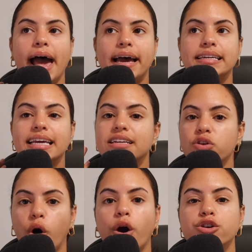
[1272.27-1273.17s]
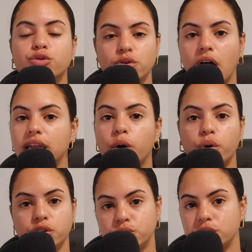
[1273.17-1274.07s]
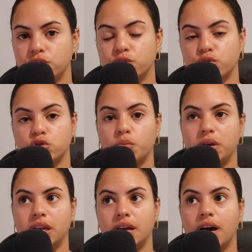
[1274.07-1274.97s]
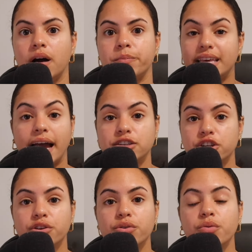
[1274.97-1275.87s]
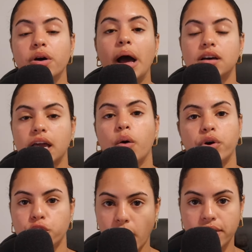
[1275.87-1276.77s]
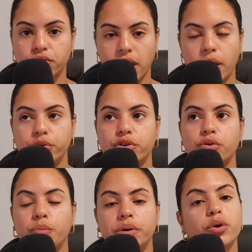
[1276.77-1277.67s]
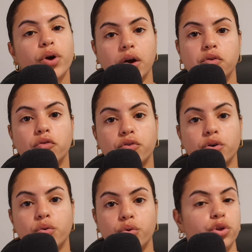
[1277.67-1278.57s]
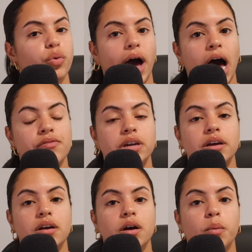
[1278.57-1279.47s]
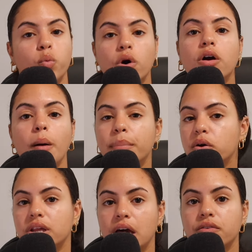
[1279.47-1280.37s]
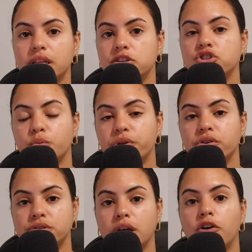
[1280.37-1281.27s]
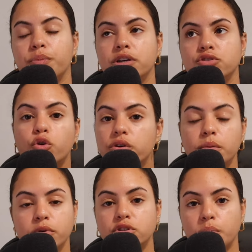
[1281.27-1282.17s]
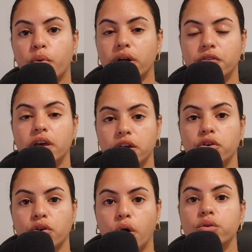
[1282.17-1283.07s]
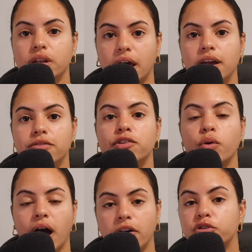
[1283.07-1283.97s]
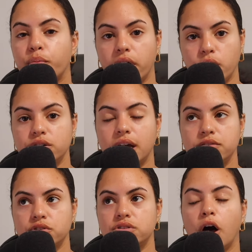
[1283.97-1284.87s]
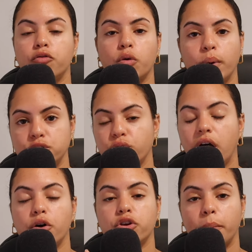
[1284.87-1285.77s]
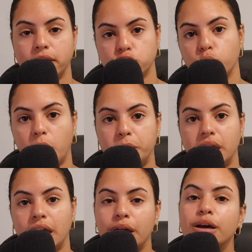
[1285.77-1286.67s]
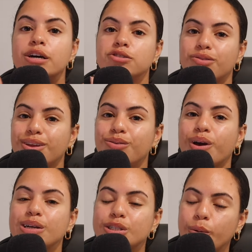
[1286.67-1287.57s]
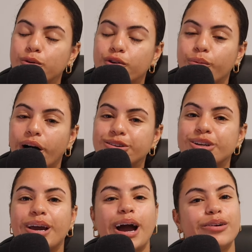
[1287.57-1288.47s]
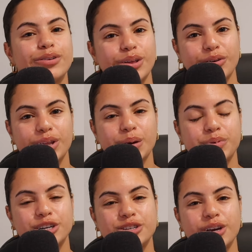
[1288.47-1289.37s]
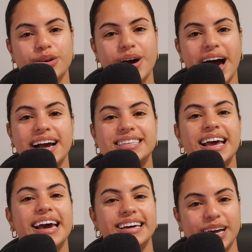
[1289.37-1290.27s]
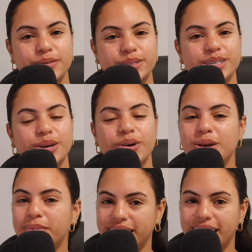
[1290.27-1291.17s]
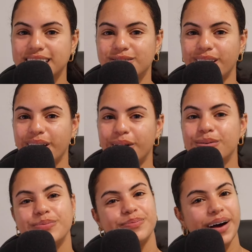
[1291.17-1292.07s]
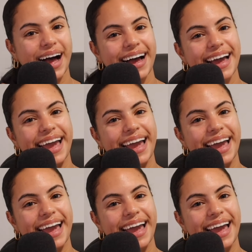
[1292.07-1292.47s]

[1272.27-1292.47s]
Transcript: and it is hard to not let what you see on social media get to you. Look at what you have around you, be grateful for who you have, and work on building that relationship with yourself, because you are the most important thing in your own life. You have to prioritize yourself, your mental health, your mental well-being. So thank you guys so much for watching. I really, really appreciate you guys, and I will see you in my next video. Bye.